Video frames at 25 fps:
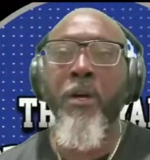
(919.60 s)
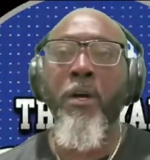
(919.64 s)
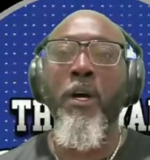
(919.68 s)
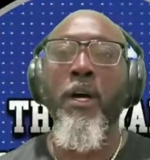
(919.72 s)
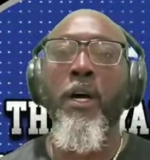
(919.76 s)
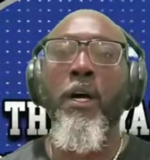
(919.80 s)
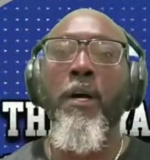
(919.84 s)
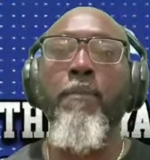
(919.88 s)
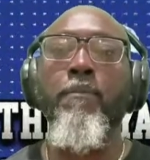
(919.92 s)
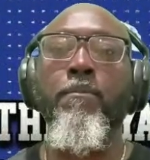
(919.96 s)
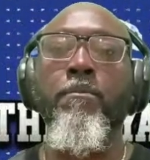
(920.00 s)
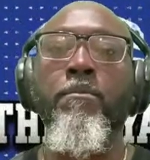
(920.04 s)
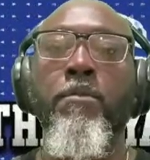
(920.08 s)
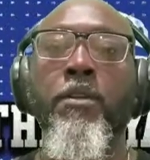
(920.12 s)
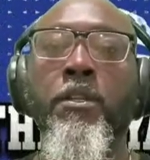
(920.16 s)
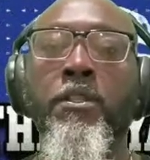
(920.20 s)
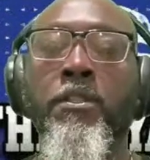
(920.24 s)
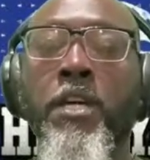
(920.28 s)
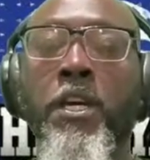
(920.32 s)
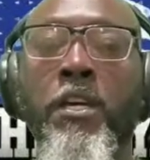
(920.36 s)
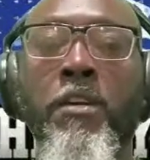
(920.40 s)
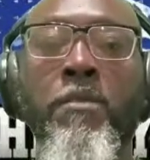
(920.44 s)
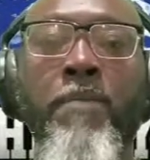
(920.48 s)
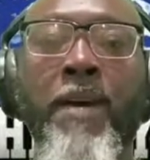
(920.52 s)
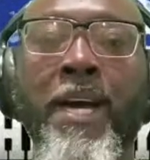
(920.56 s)
Um,
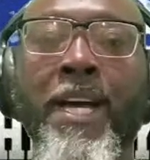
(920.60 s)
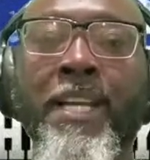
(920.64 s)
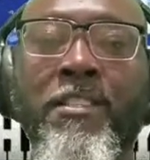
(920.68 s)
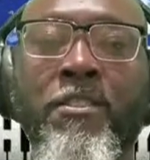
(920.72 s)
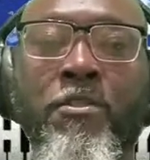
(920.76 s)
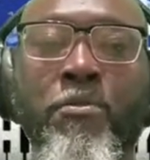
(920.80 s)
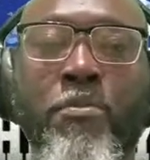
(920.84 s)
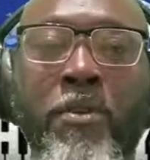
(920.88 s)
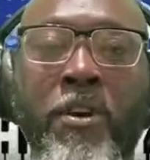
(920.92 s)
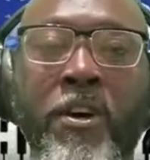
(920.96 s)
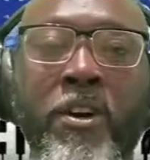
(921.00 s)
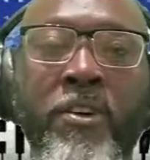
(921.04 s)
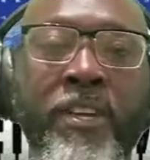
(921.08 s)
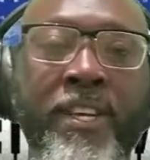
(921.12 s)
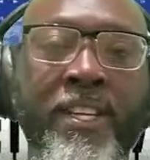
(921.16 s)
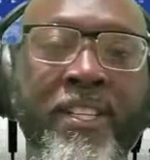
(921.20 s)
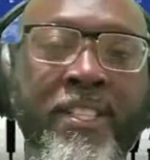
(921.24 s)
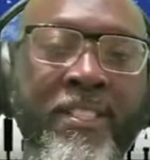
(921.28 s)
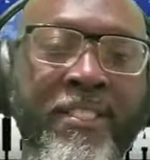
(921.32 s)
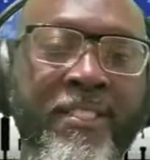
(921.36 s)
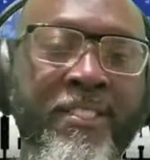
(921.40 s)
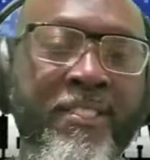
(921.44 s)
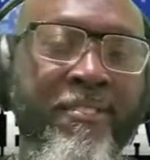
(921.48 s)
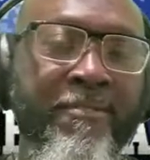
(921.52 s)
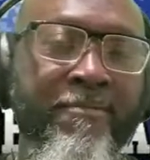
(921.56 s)
Kentucky basketball
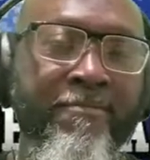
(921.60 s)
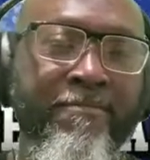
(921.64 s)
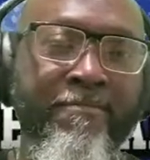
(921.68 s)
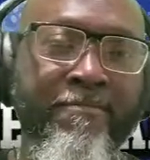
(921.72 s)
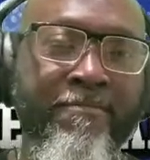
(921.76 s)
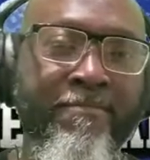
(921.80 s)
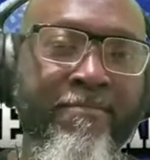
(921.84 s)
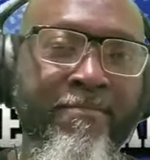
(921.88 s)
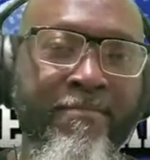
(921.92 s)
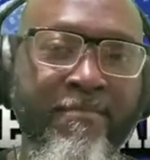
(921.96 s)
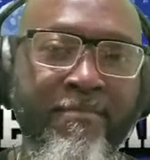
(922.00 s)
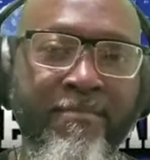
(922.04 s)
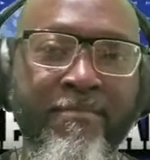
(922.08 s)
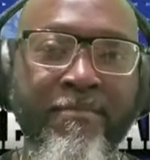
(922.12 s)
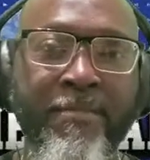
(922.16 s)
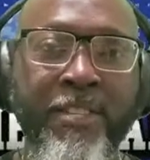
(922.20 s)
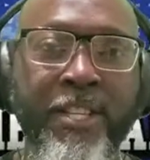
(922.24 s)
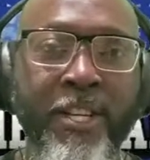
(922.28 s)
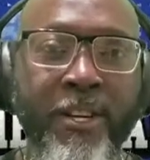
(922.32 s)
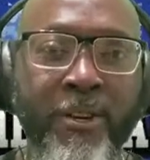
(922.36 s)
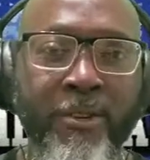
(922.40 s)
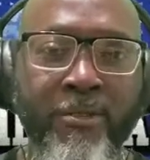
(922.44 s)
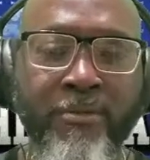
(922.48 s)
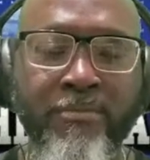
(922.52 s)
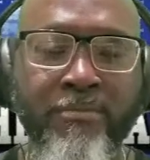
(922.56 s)
is, you
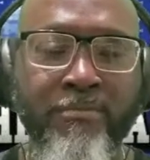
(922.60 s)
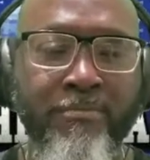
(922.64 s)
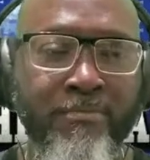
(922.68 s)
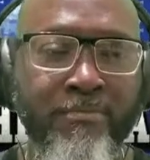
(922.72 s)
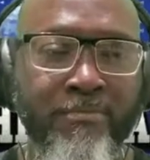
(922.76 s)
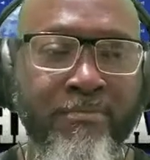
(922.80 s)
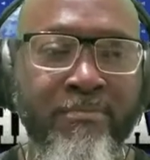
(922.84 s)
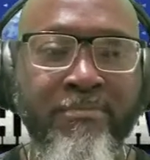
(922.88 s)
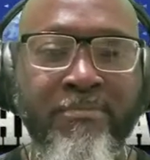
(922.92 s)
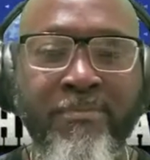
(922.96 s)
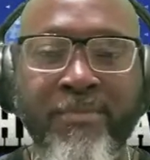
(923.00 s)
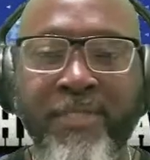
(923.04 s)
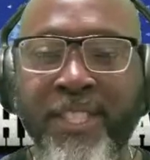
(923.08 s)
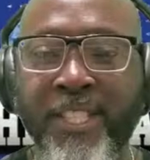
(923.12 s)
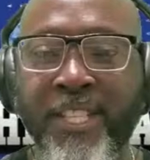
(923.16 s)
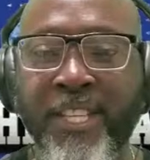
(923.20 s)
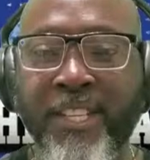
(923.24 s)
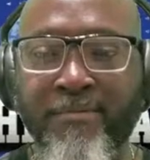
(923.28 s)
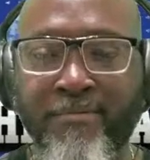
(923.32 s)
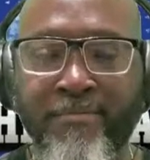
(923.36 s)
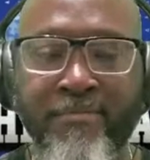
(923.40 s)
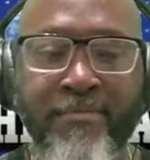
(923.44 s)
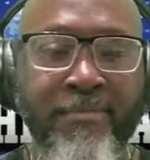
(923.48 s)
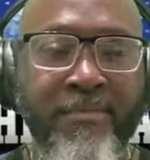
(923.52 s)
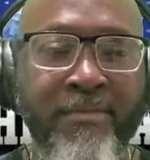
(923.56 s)
know,
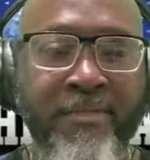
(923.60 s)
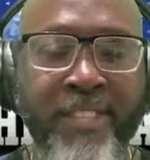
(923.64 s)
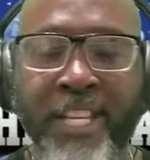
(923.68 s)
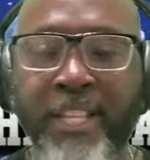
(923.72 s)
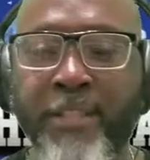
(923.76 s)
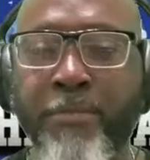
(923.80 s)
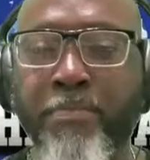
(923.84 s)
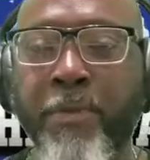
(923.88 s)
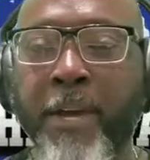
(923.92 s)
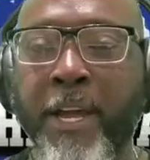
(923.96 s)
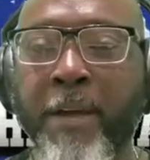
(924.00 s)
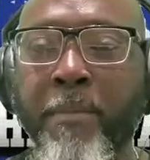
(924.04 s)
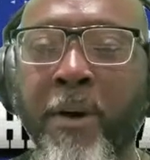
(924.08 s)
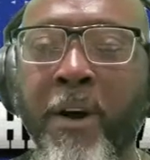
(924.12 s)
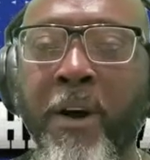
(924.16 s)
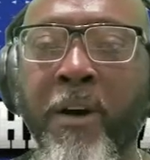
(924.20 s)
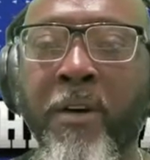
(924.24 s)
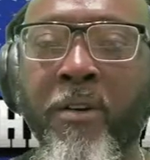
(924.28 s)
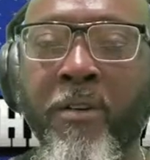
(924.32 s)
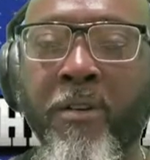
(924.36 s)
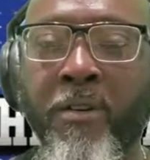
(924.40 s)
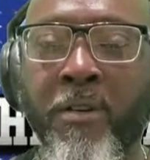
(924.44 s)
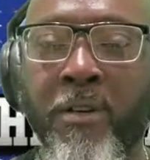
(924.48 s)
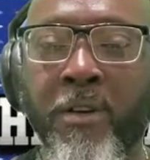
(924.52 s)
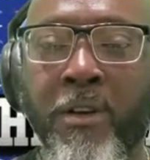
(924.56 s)
let's play
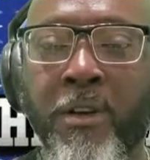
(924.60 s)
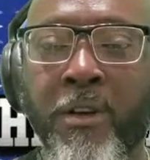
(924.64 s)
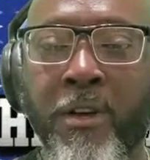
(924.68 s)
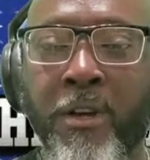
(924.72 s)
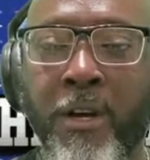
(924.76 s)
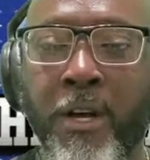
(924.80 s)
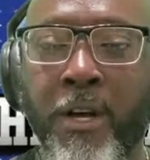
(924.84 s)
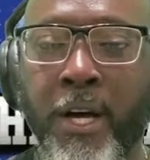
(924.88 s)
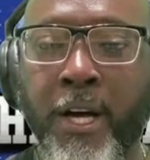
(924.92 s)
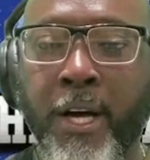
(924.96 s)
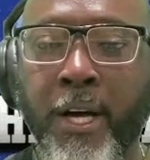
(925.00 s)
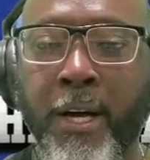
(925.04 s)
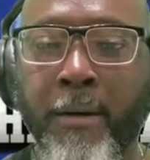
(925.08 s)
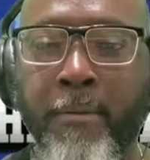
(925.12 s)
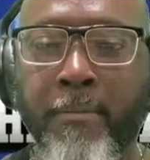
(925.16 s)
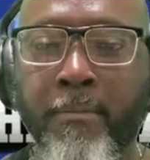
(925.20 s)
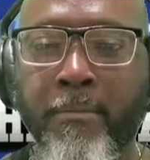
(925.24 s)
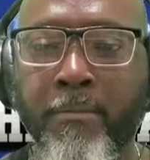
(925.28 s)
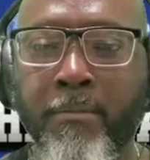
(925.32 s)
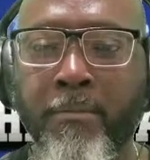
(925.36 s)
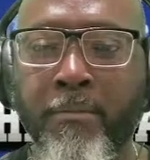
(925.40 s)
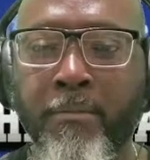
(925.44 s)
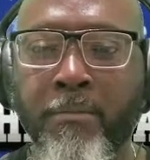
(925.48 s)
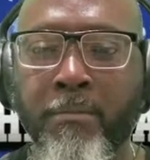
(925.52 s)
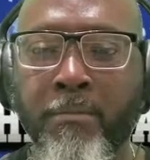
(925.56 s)
ball.
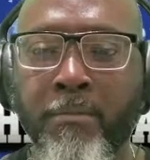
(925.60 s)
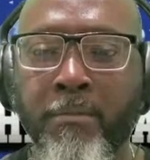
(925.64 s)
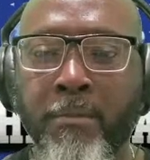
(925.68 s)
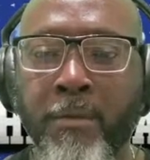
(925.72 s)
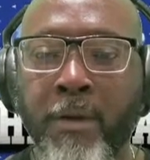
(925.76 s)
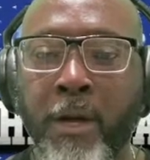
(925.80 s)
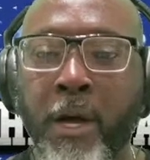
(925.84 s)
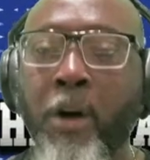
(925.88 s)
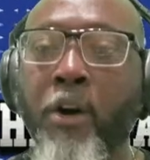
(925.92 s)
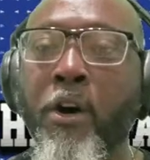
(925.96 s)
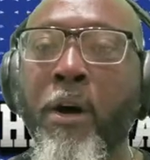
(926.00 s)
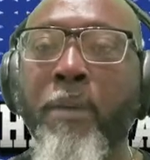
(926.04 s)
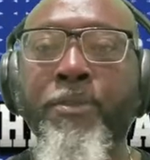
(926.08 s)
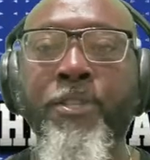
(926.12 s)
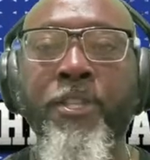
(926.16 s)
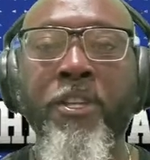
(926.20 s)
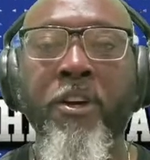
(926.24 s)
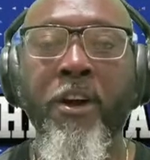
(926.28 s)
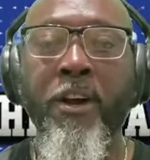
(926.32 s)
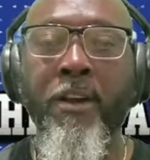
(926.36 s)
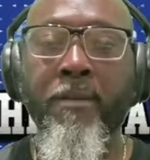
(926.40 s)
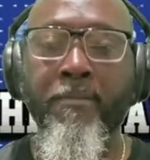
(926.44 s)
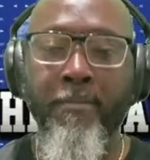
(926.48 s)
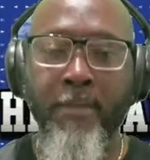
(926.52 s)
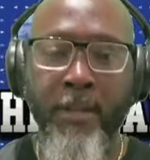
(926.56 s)
Um, oh, I'm
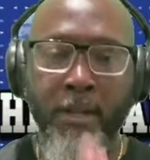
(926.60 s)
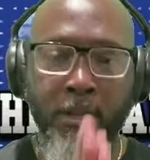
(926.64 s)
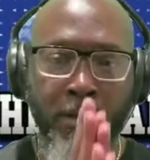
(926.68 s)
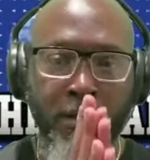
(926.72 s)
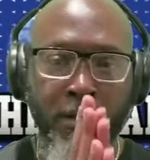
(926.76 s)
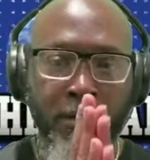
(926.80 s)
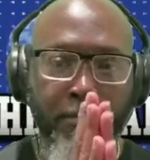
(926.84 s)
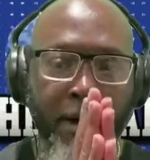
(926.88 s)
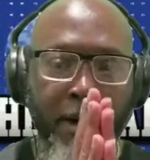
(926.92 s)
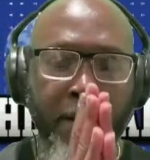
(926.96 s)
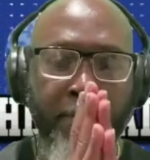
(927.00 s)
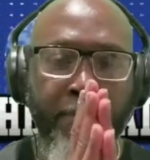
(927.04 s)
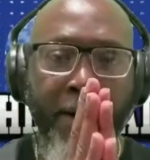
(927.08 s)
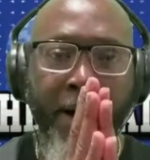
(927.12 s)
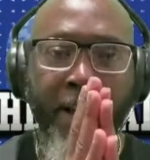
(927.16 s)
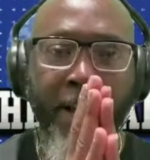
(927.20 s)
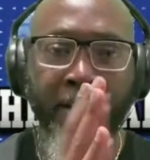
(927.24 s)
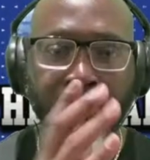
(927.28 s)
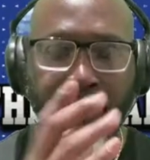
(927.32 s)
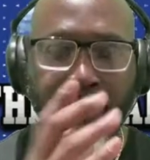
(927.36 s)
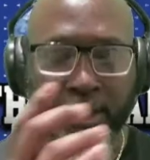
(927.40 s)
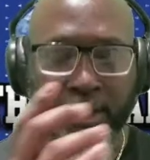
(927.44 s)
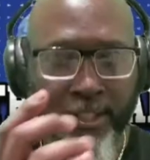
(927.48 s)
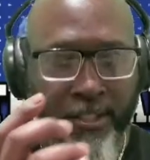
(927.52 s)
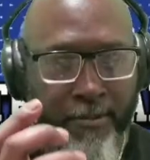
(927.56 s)
sorry. My
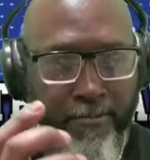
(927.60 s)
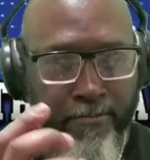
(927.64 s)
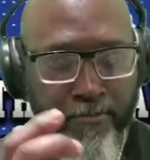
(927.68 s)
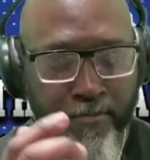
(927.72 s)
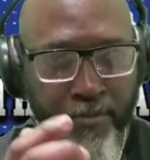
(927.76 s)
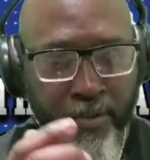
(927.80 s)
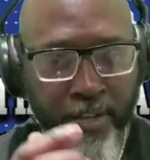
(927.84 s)
apologies.